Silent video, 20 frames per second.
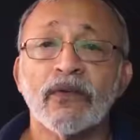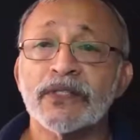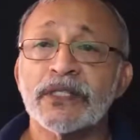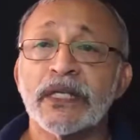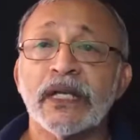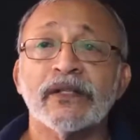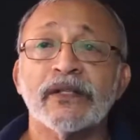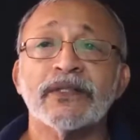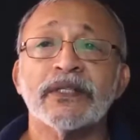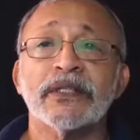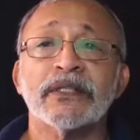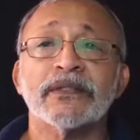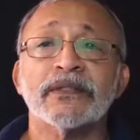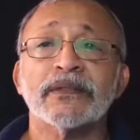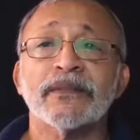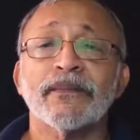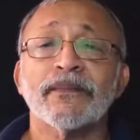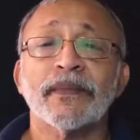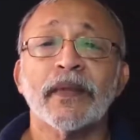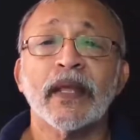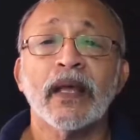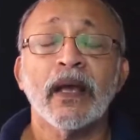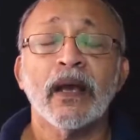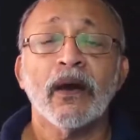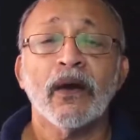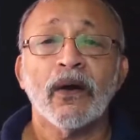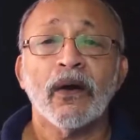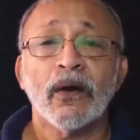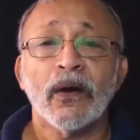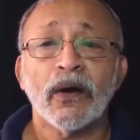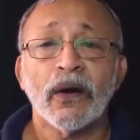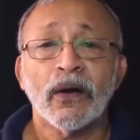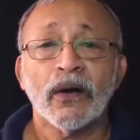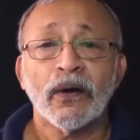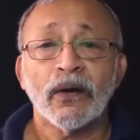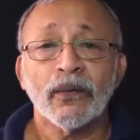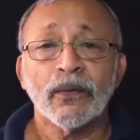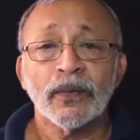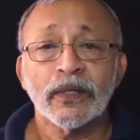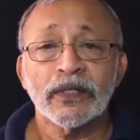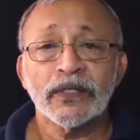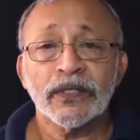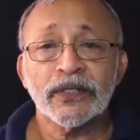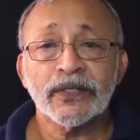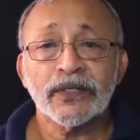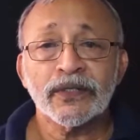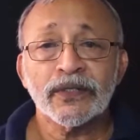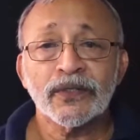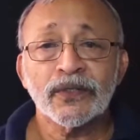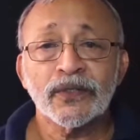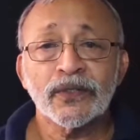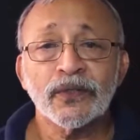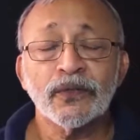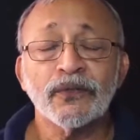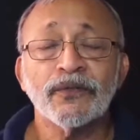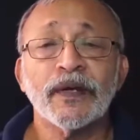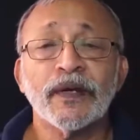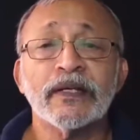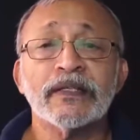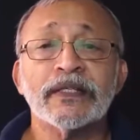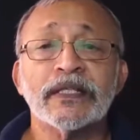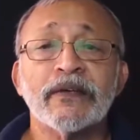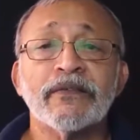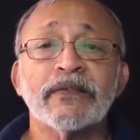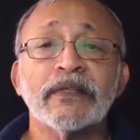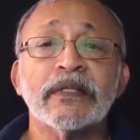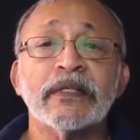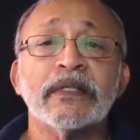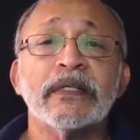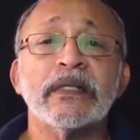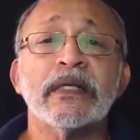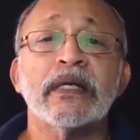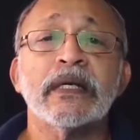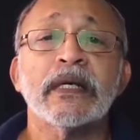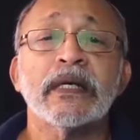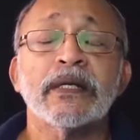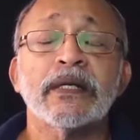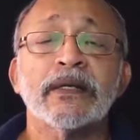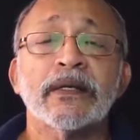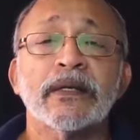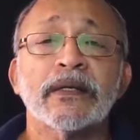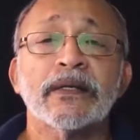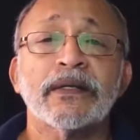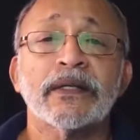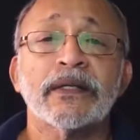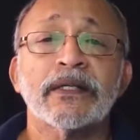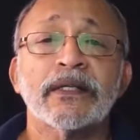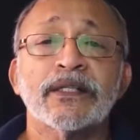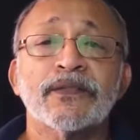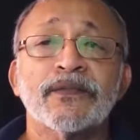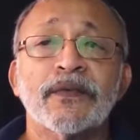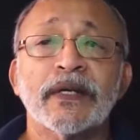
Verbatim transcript: or Celsius, or which is 257 degrees